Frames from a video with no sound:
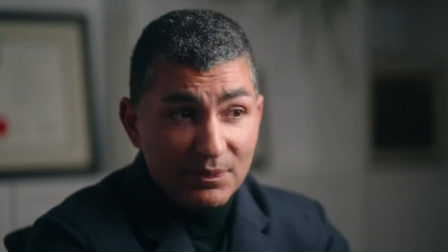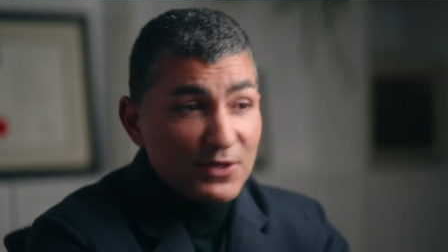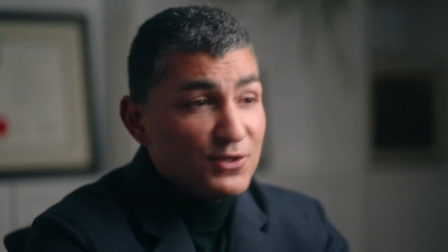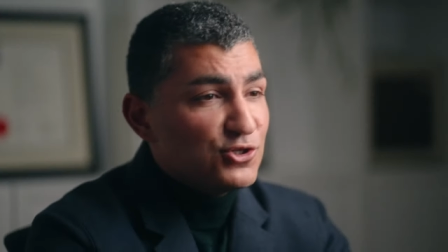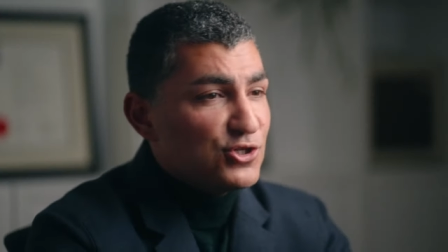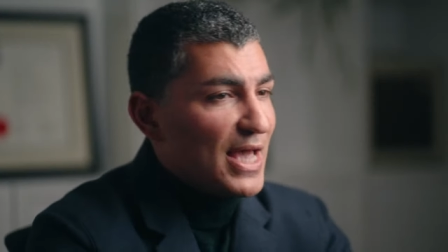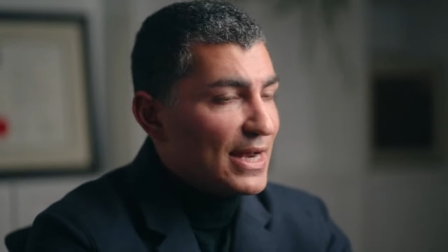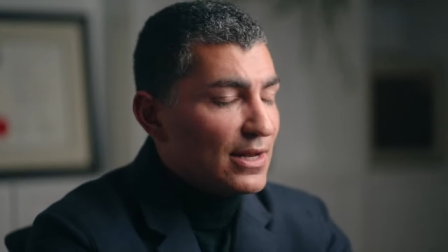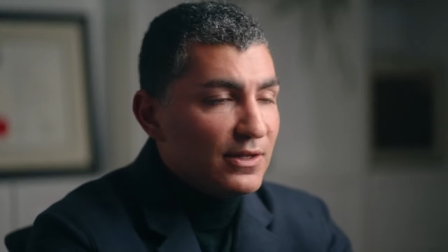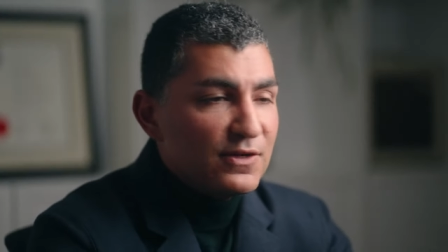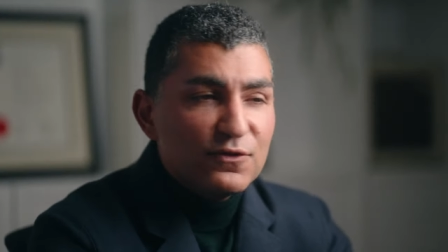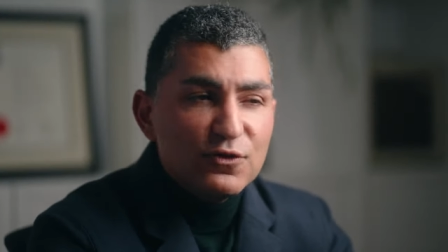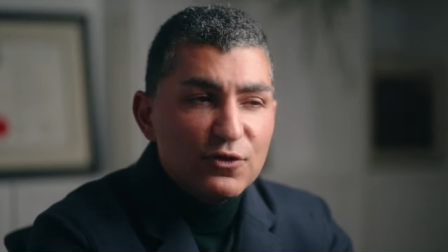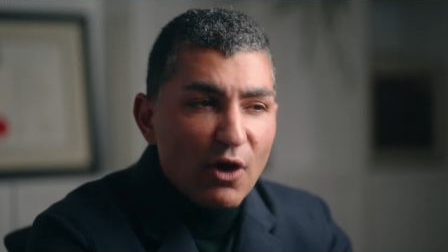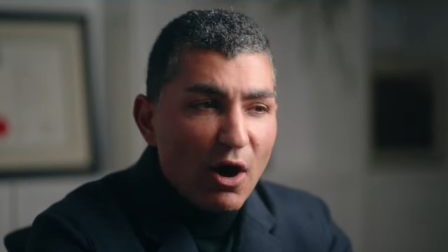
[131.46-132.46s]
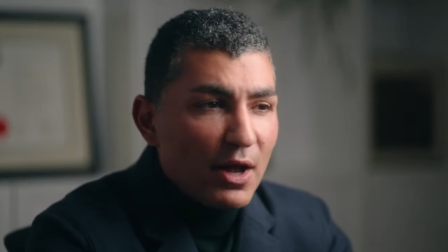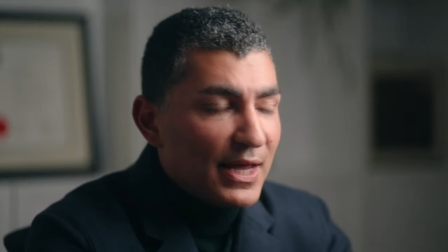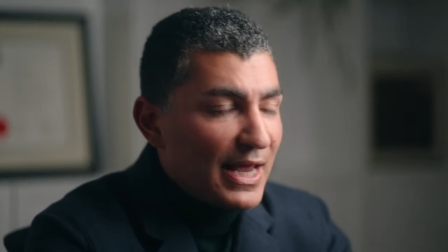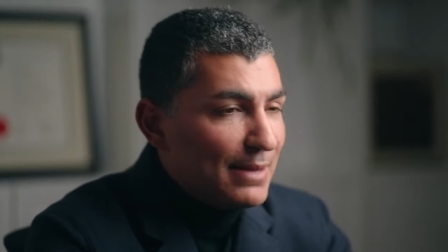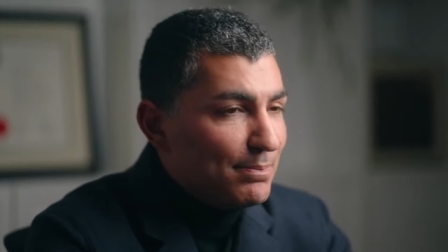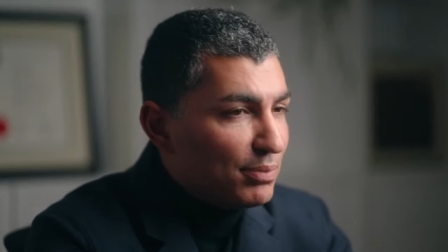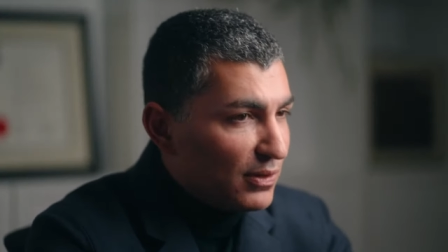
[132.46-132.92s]
This channel is not
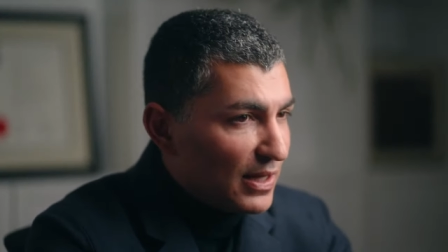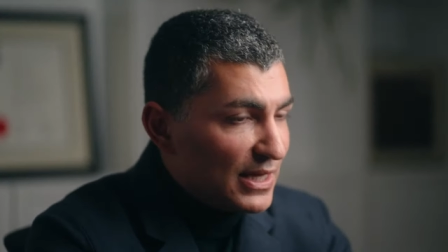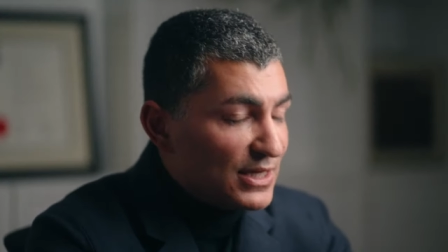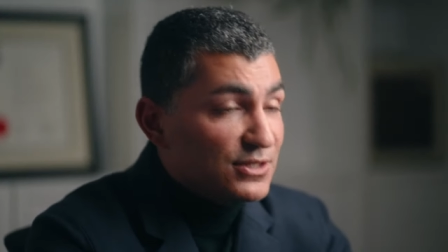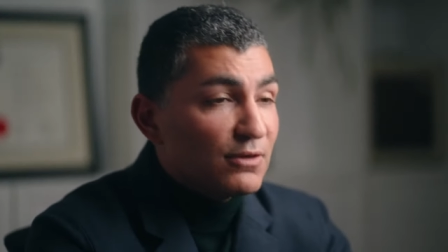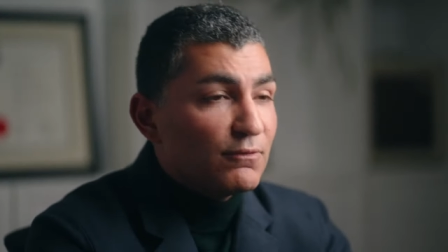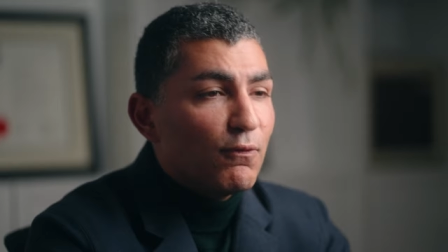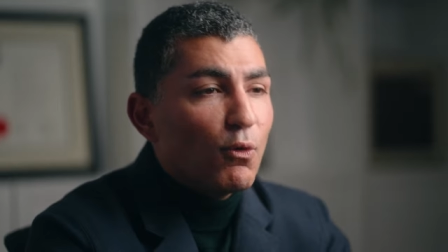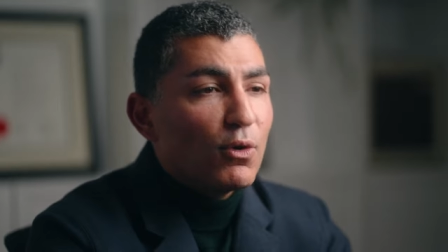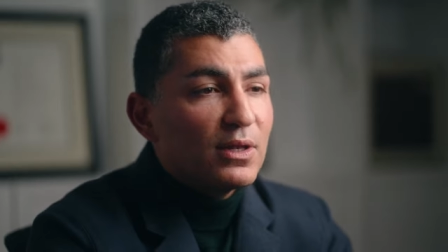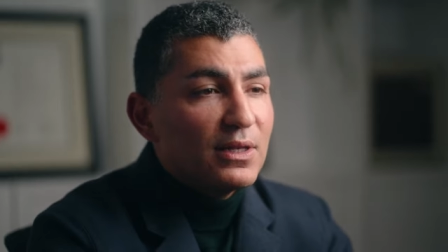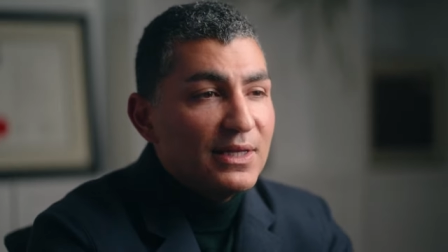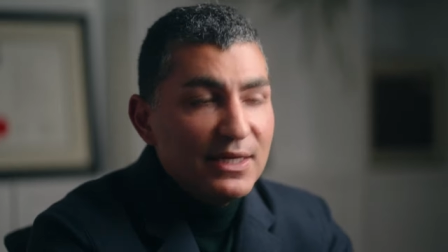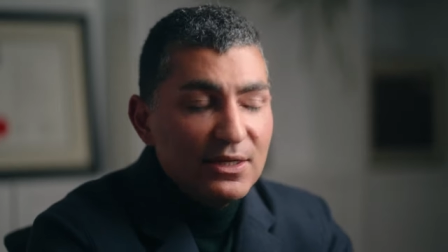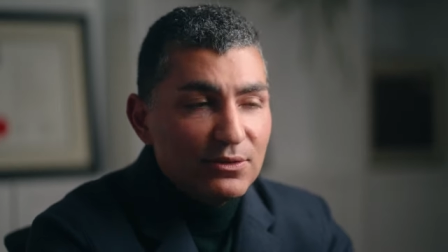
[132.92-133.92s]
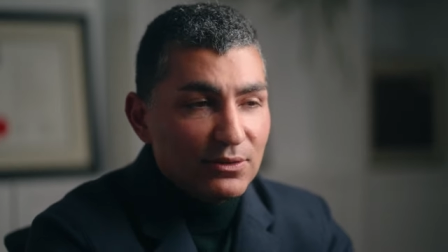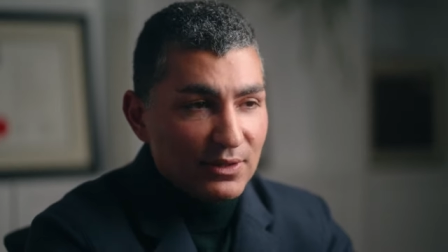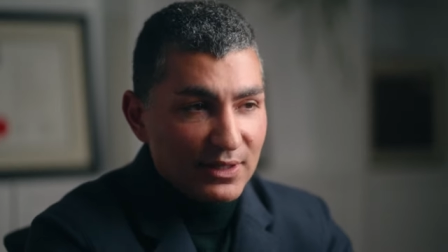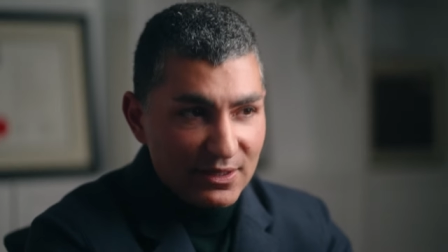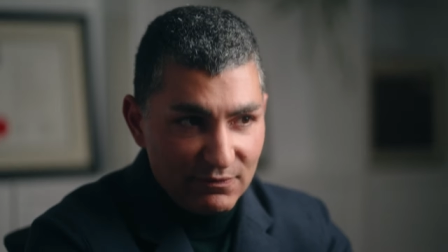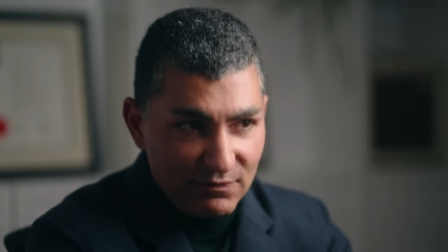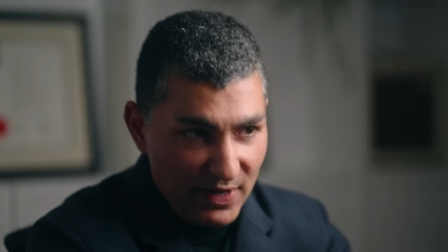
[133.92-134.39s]
a place for legal
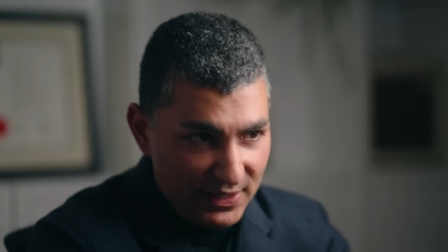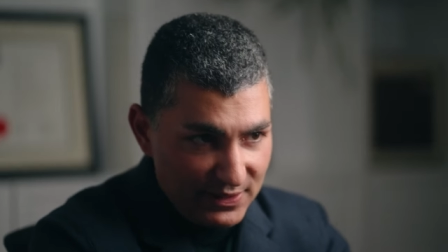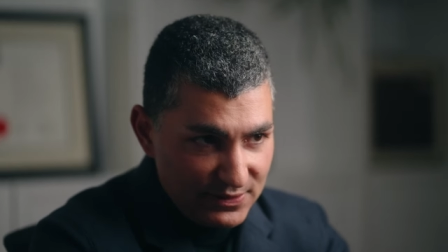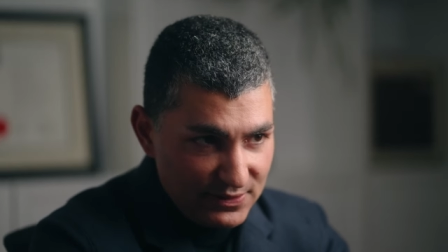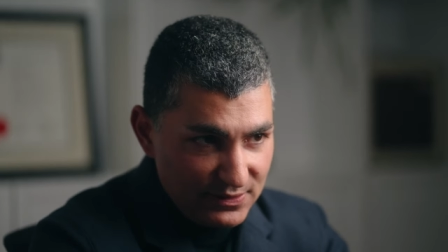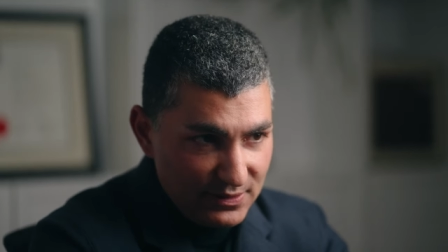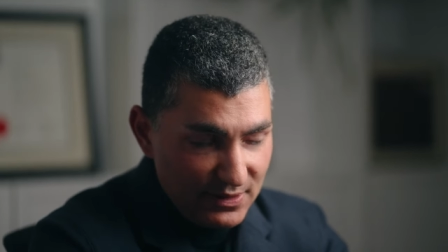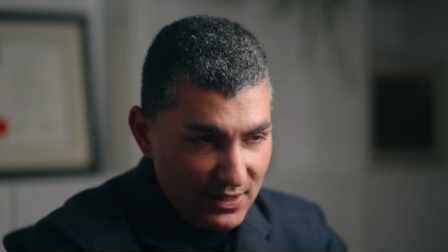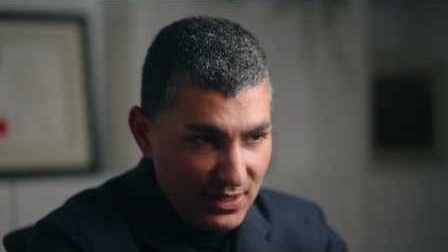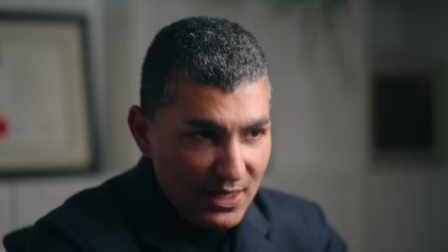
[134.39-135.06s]
advice.